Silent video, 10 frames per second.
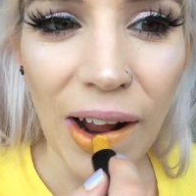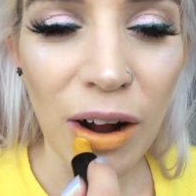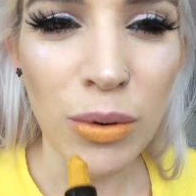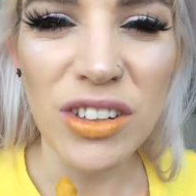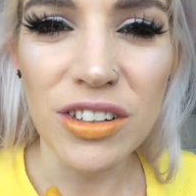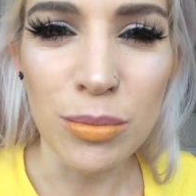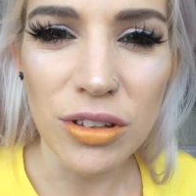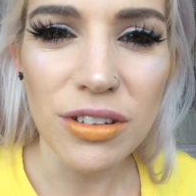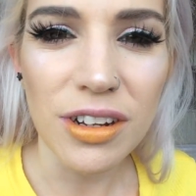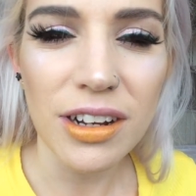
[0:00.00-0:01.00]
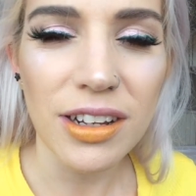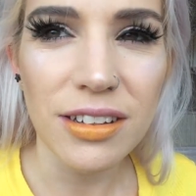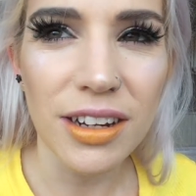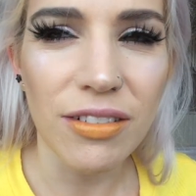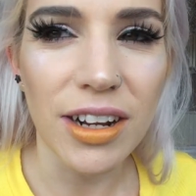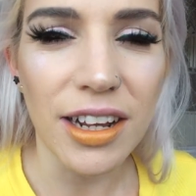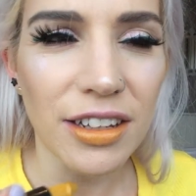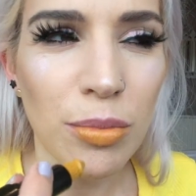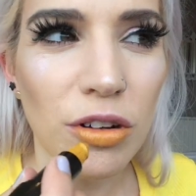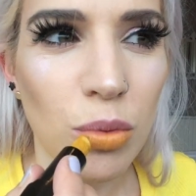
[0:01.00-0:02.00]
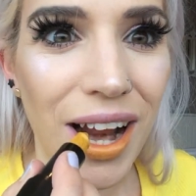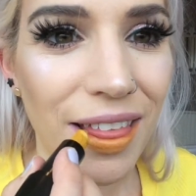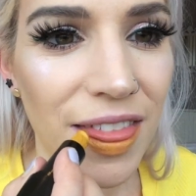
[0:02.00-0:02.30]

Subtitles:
which is mustard, isn't it, really, I suppose, when I